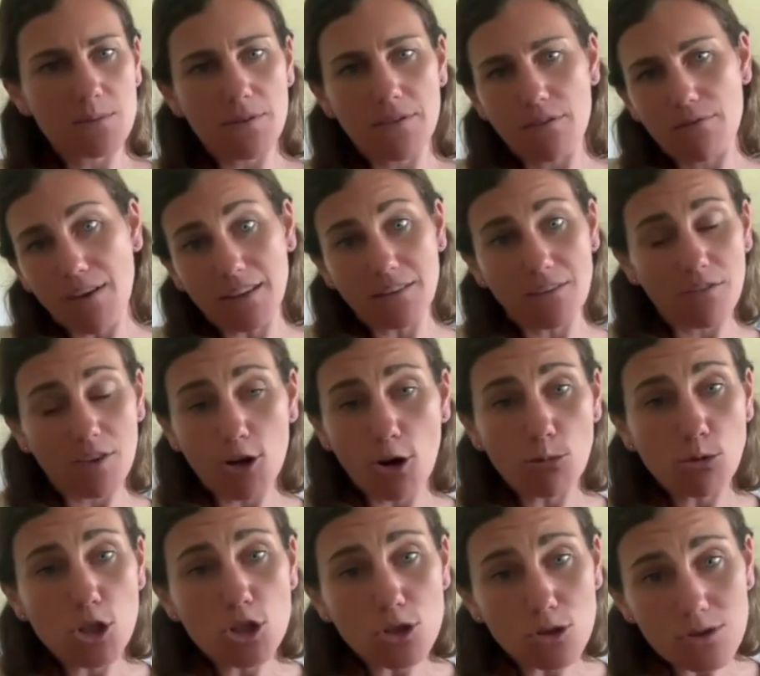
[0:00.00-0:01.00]
about the fact that they don't
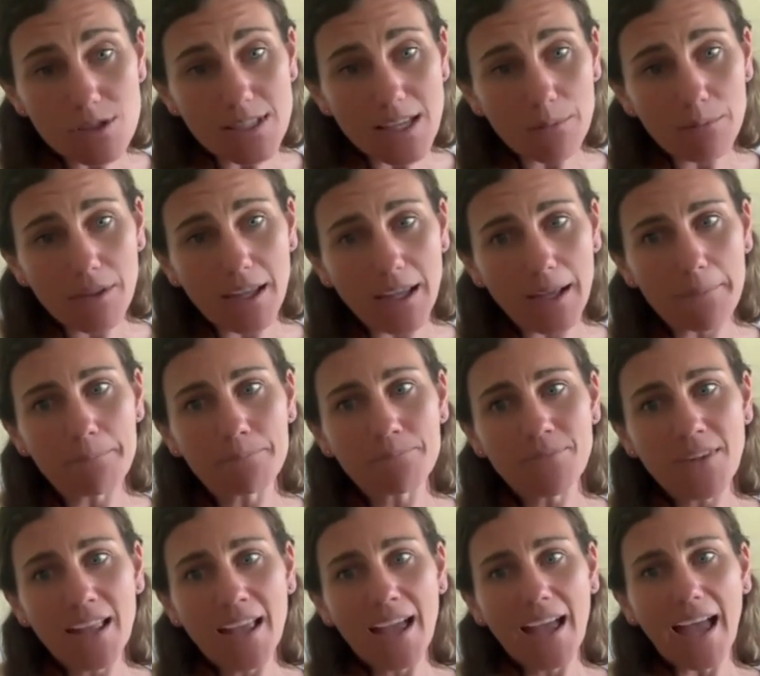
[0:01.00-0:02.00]
want to do something.
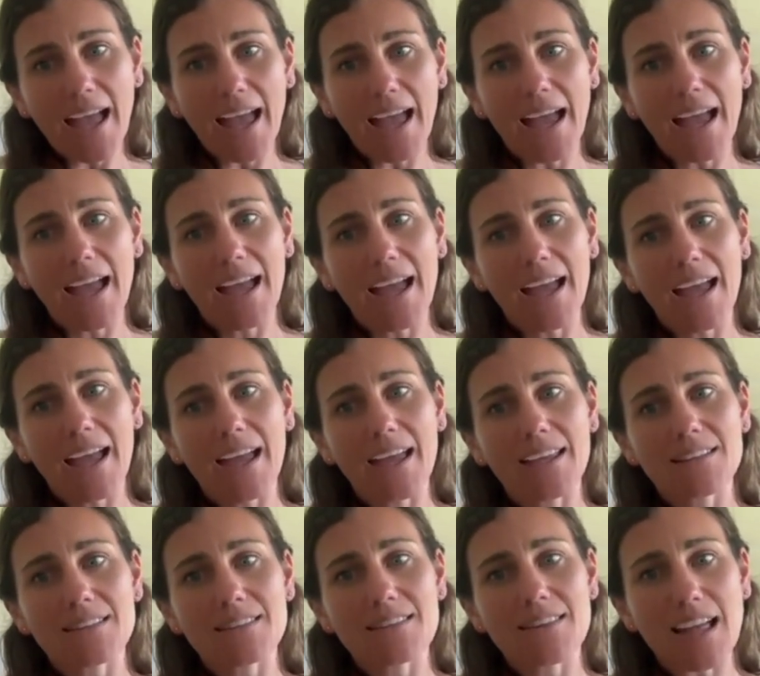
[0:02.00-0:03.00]

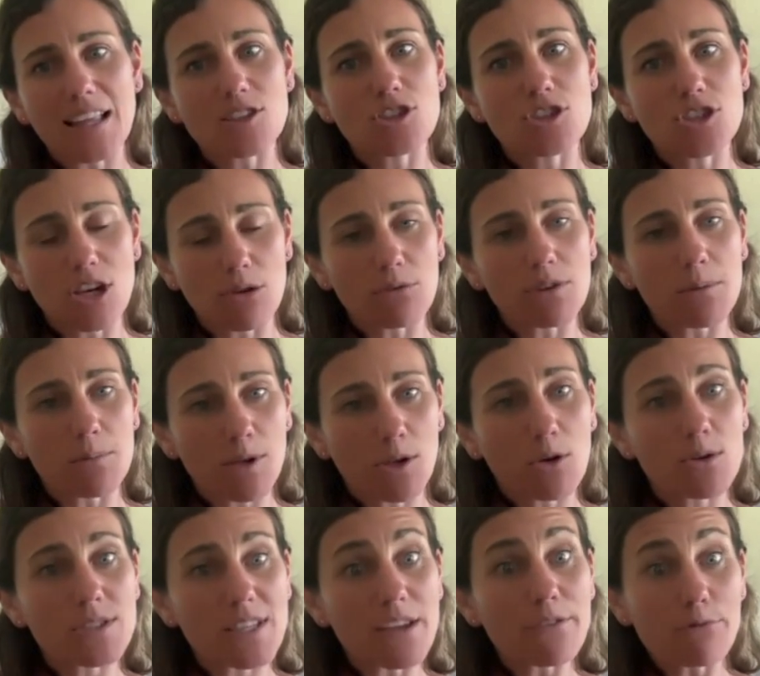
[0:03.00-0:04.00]
And that's generally
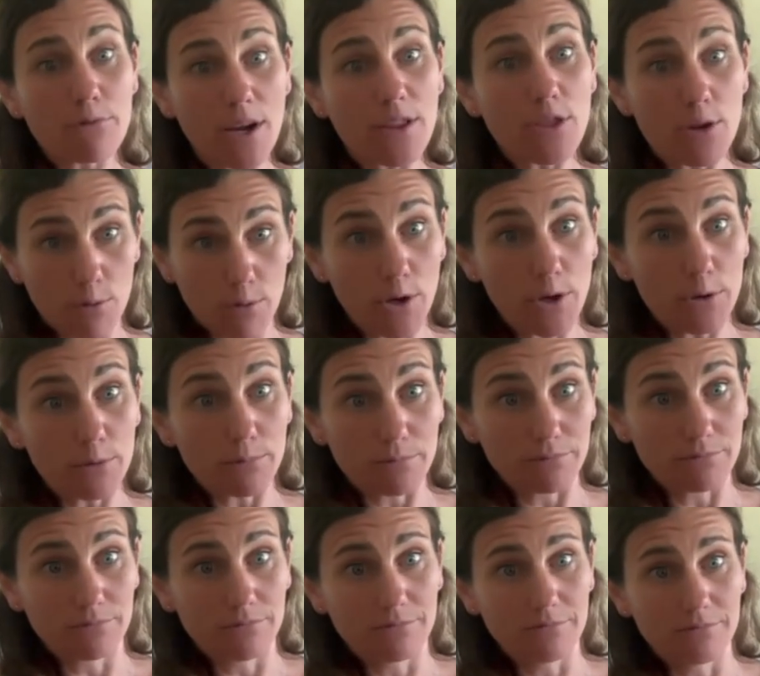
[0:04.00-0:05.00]
because they've read the room
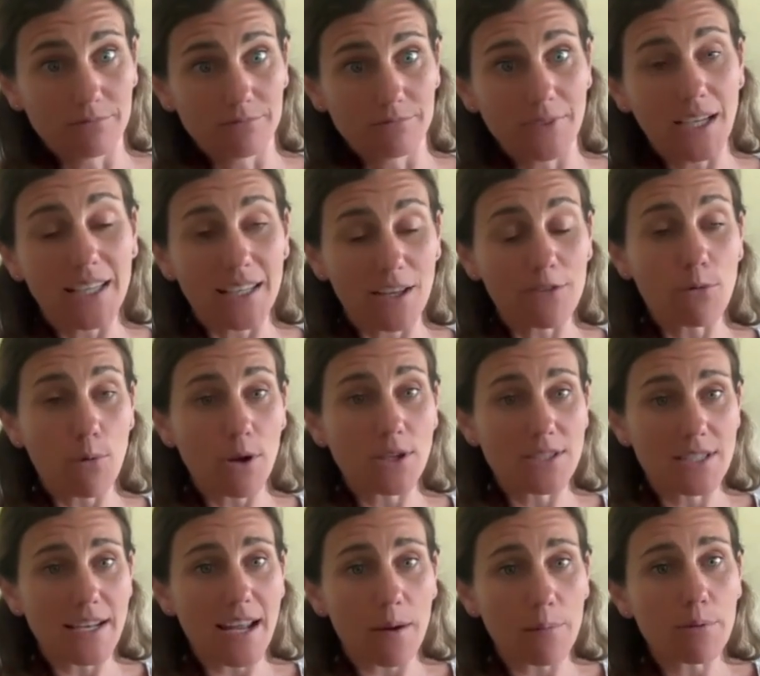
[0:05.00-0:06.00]
and they've worked
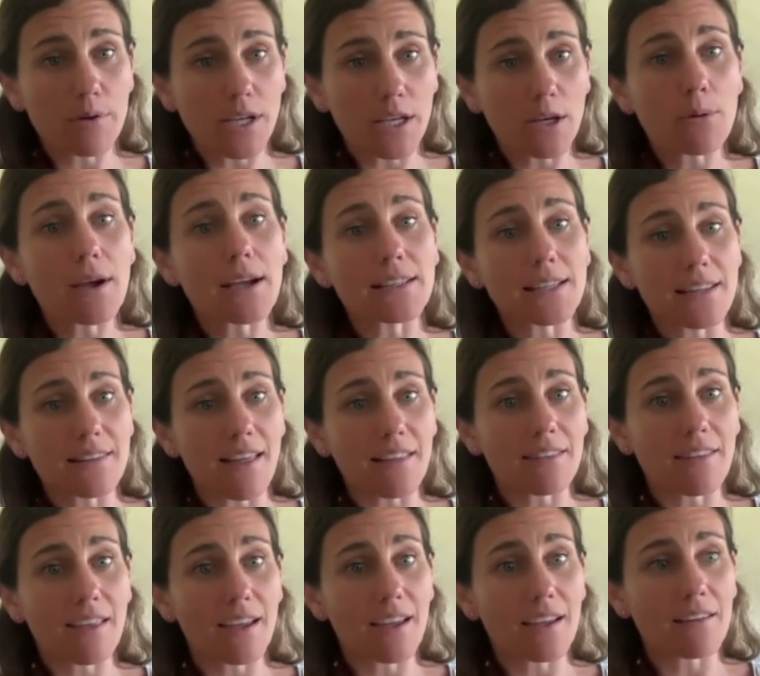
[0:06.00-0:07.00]
it out pretty quickly that
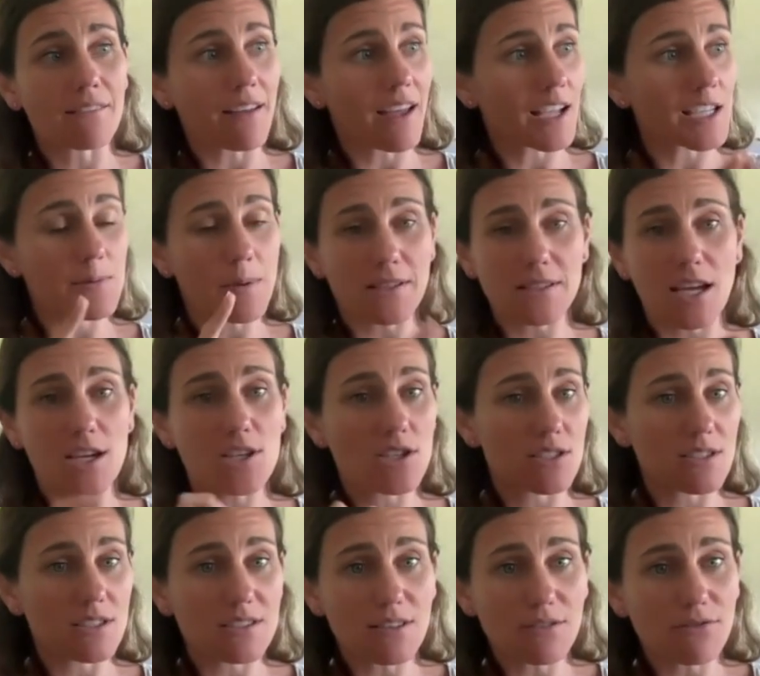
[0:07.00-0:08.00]
their
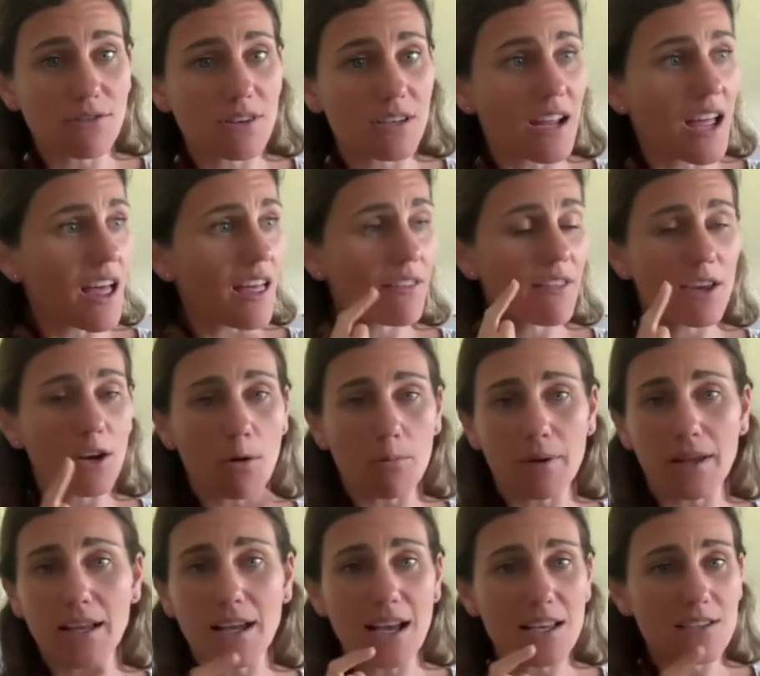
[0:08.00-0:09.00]
expectations are different. They're not
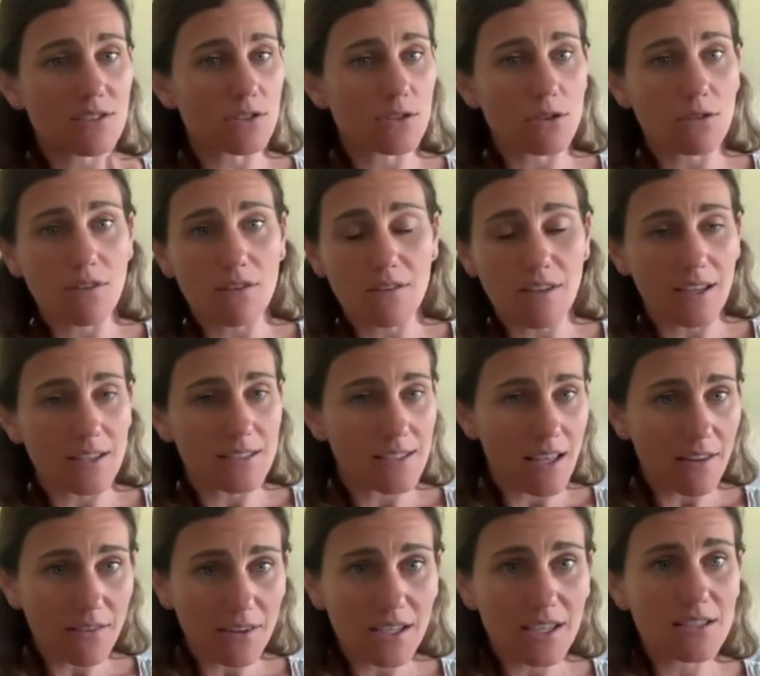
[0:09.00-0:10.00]
being asked to do the things the
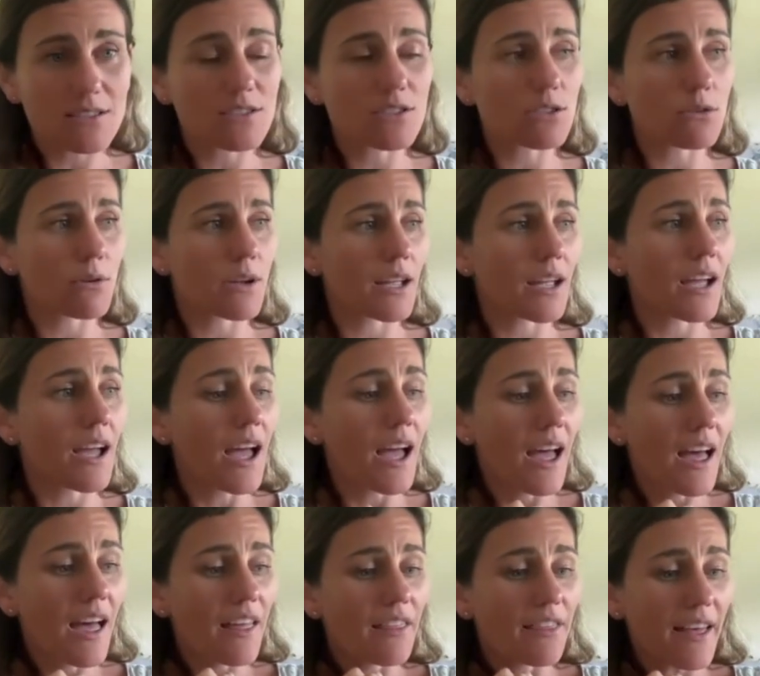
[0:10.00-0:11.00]
other kids are doing.
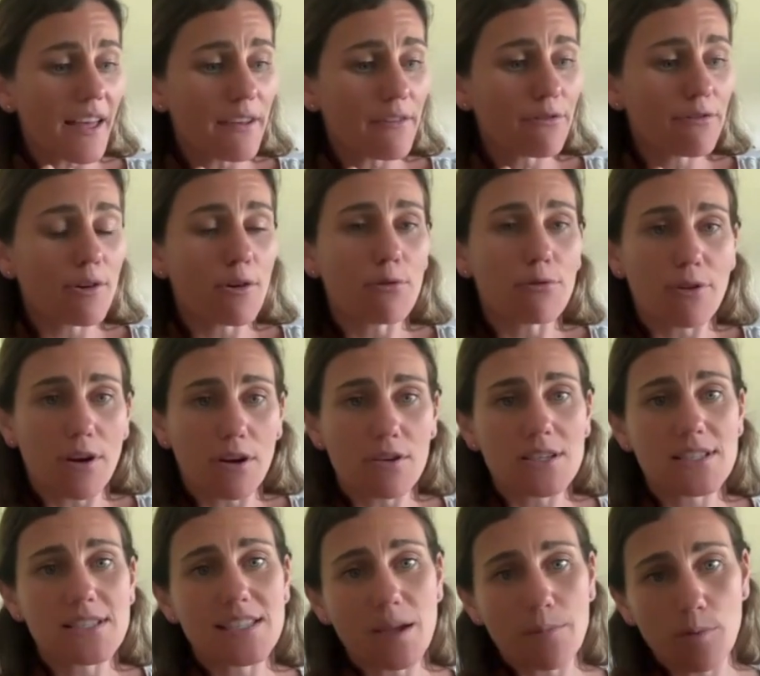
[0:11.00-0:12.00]
They feel very
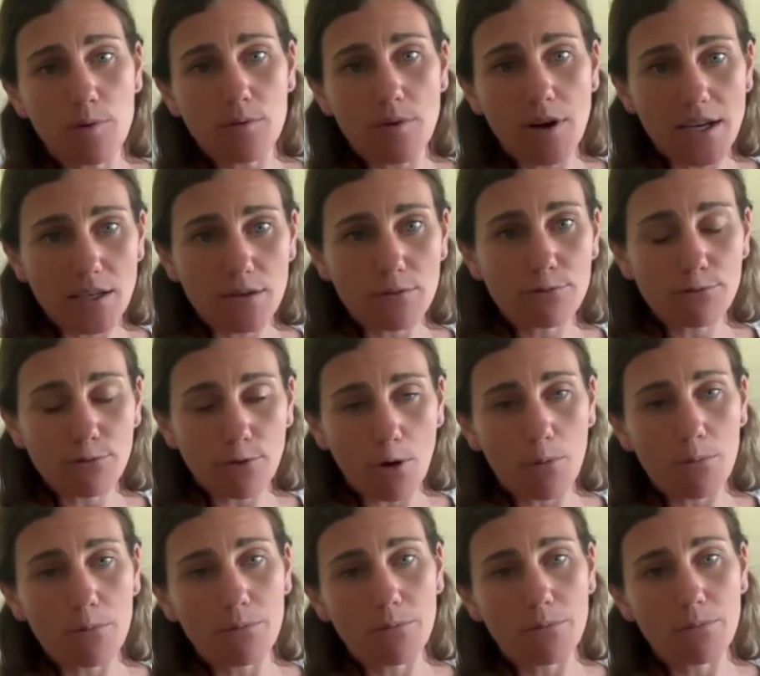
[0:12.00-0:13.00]
separated
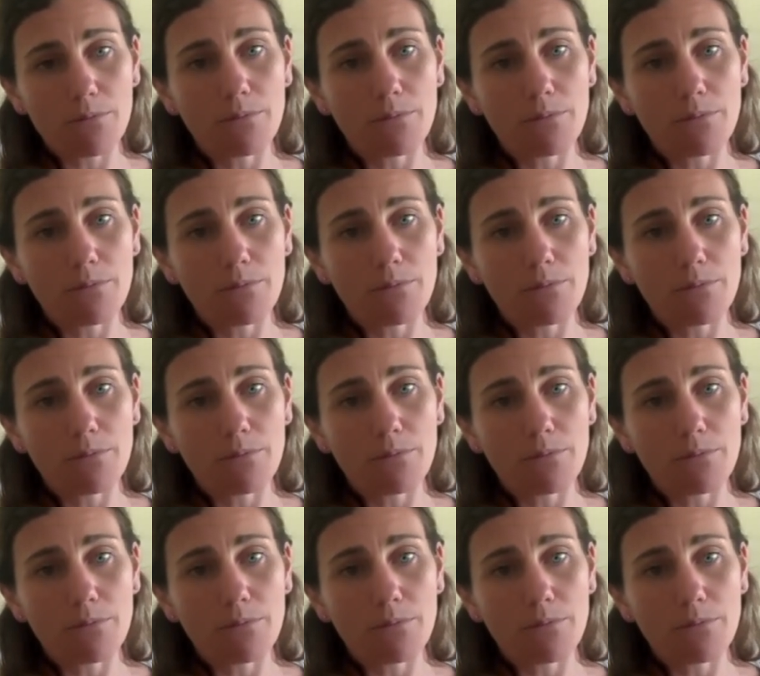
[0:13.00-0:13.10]
from